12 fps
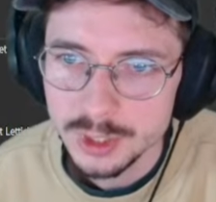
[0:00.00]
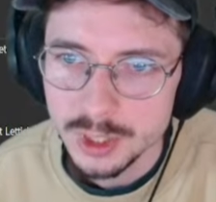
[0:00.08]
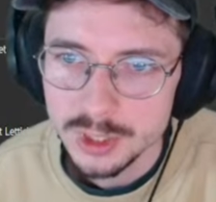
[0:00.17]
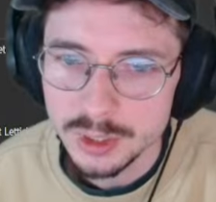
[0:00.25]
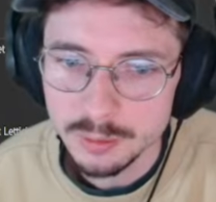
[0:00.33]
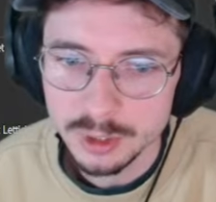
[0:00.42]

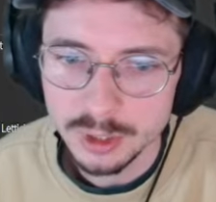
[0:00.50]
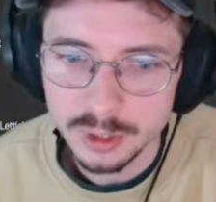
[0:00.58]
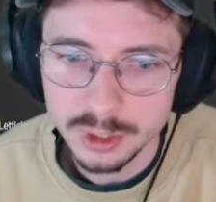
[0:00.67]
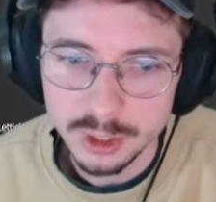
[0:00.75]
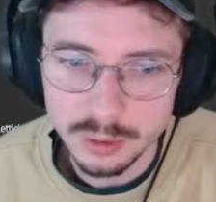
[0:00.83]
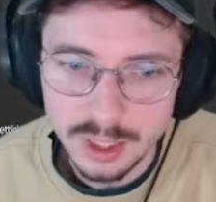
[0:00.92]
So what I'm going to
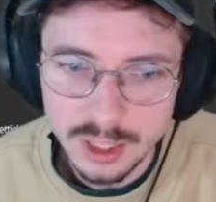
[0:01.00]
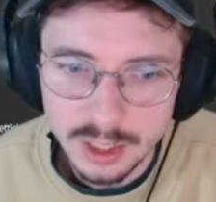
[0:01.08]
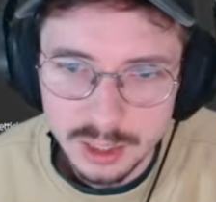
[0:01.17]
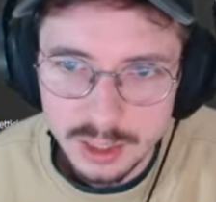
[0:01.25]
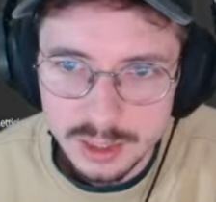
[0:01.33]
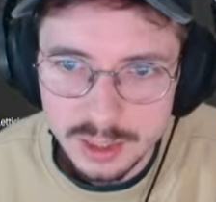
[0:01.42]
do
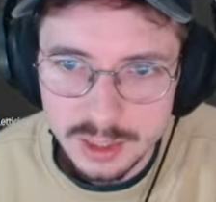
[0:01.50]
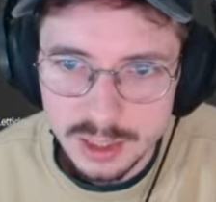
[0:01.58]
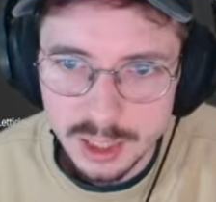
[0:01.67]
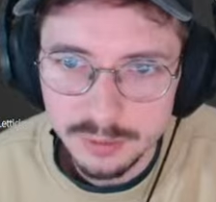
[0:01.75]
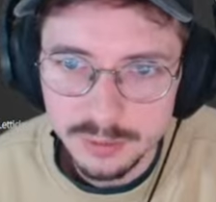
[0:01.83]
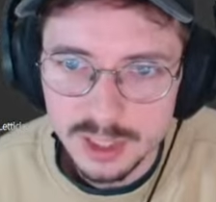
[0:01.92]
here is, instead
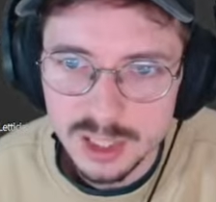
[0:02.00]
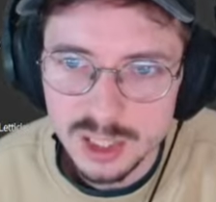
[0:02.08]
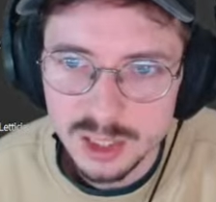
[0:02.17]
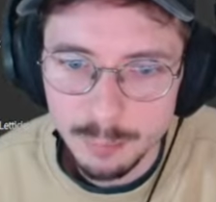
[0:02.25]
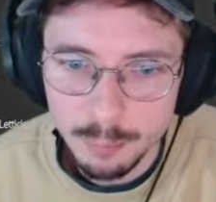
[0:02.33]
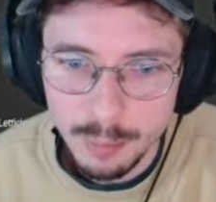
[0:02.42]
of his
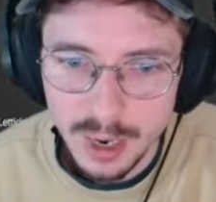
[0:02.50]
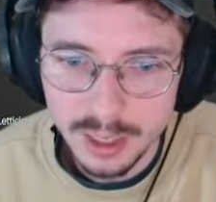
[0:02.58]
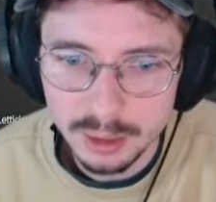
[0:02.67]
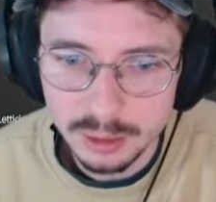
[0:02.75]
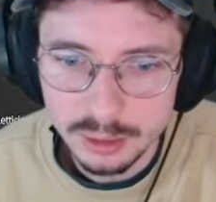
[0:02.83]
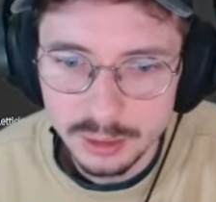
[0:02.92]

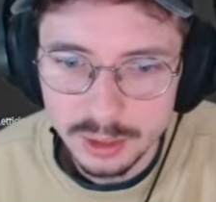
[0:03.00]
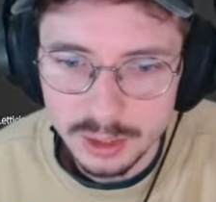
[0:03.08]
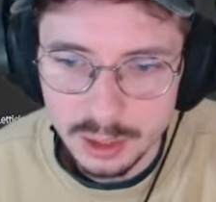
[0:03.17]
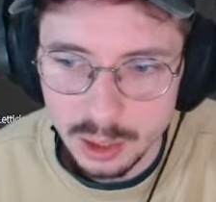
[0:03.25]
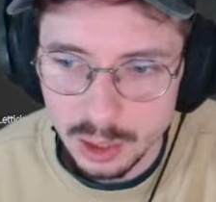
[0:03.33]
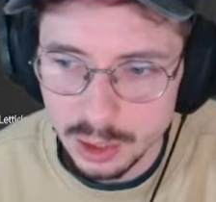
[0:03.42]
smile, his
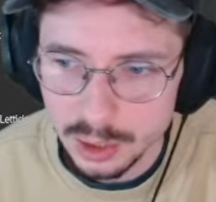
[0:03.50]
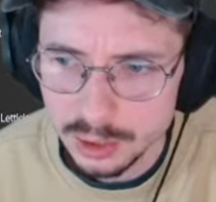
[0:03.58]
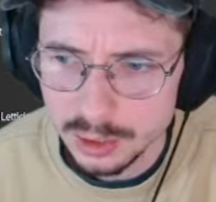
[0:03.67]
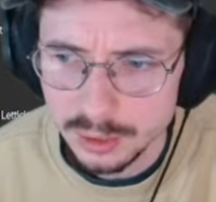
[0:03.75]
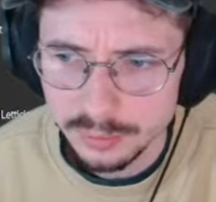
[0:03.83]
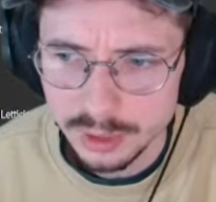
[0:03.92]

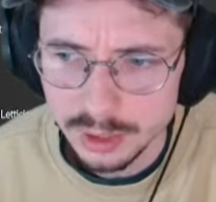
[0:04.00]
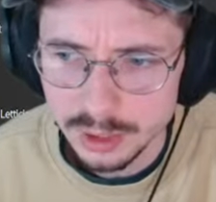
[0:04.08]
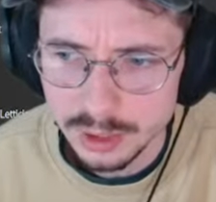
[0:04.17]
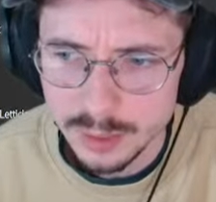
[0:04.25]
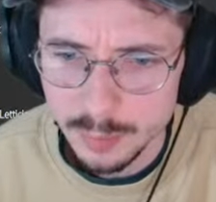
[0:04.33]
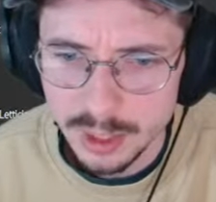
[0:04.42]
lovely little
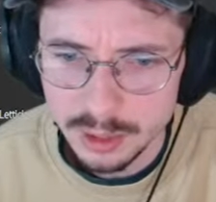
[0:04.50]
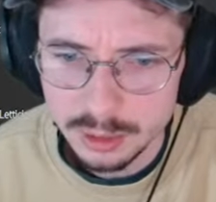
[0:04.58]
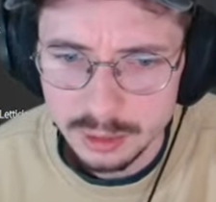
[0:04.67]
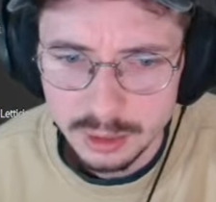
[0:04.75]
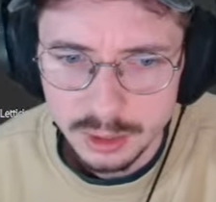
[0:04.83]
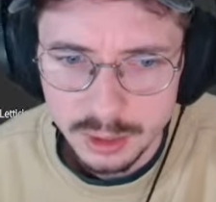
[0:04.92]
smile,
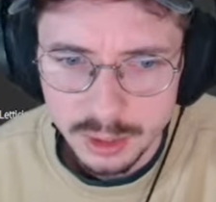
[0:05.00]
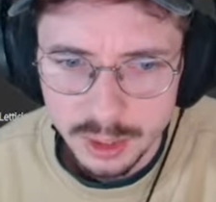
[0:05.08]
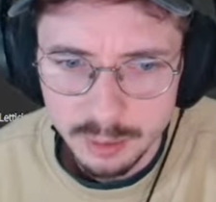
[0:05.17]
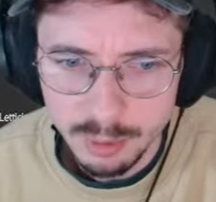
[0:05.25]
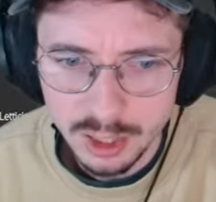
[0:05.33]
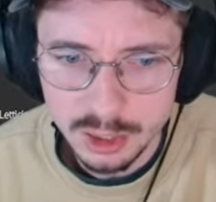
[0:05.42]

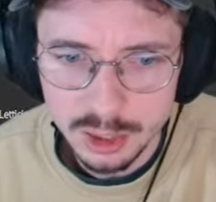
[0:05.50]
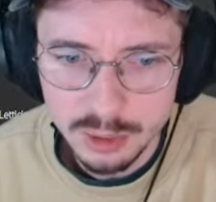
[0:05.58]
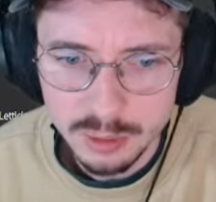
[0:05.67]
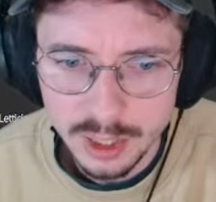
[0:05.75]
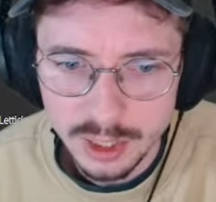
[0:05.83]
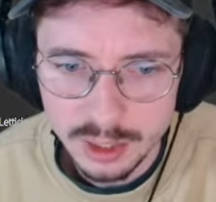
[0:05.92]
make a new
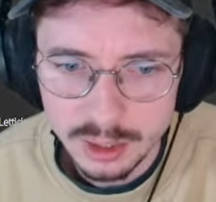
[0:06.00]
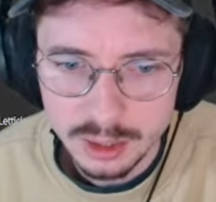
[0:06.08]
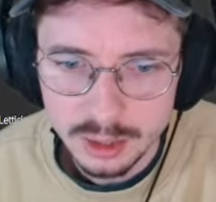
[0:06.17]
layer,